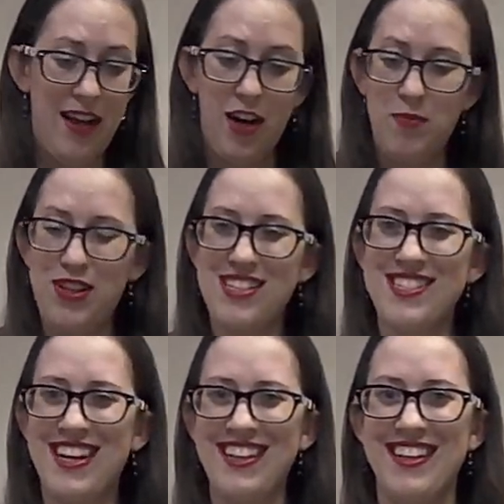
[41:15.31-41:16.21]
And our book
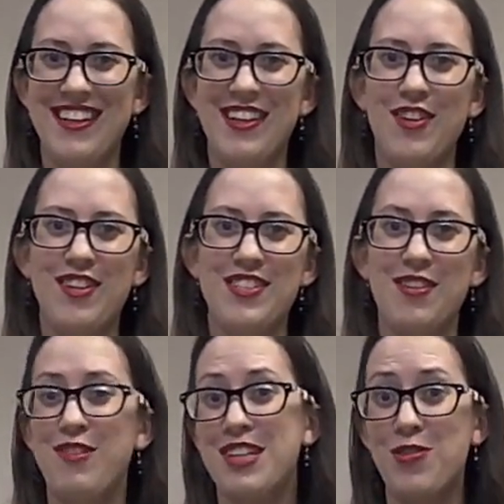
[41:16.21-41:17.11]
is done. You can
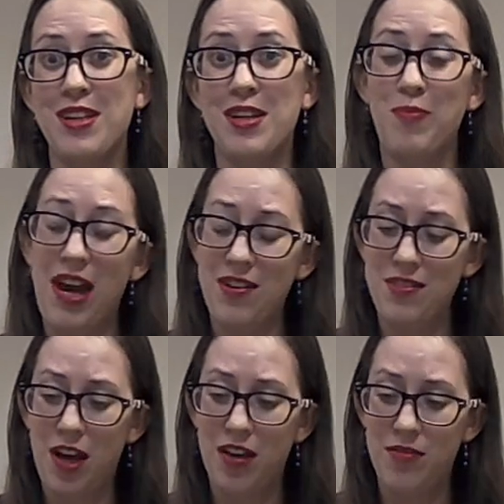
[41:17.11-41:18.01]
see we don't need a
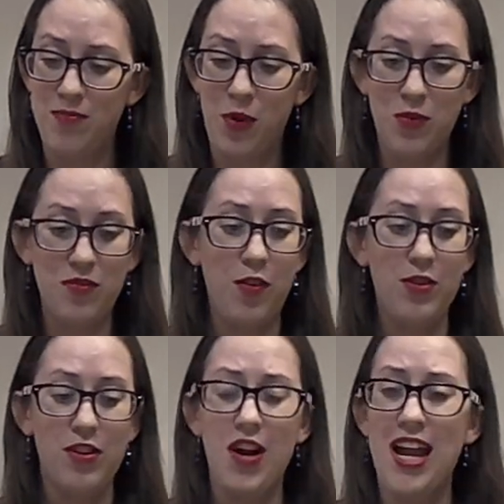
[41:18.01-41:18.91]
bone
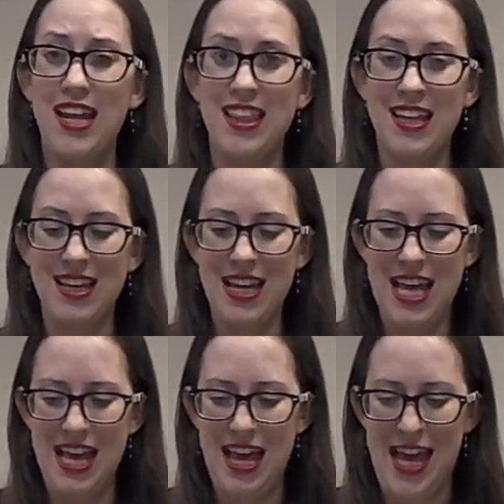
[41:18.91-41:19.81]
folder or anything,
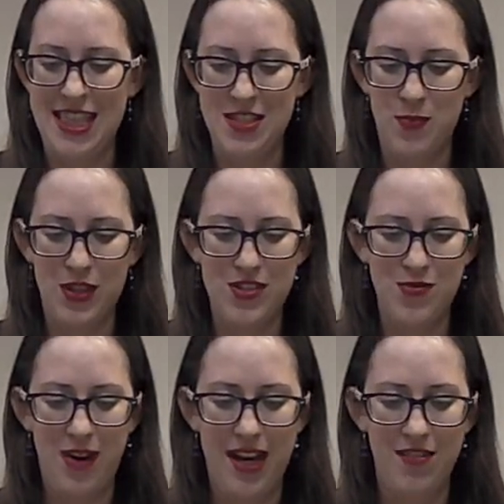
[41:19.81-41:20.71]
and this book
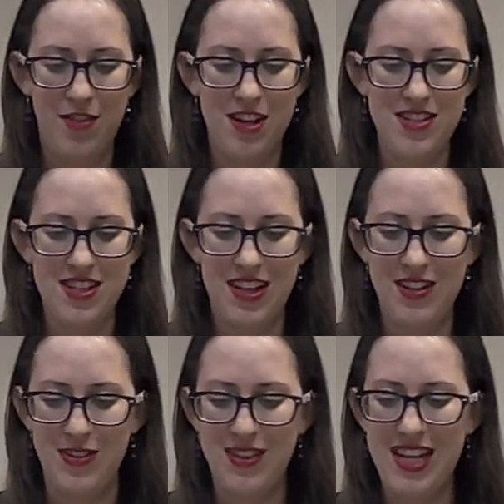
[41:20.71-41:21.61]
is ready for us to
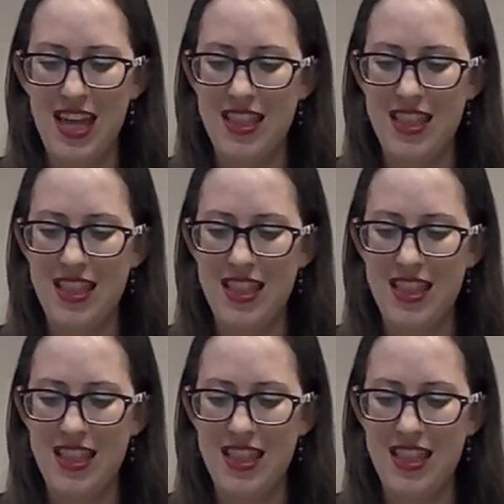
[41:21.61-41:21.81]
go.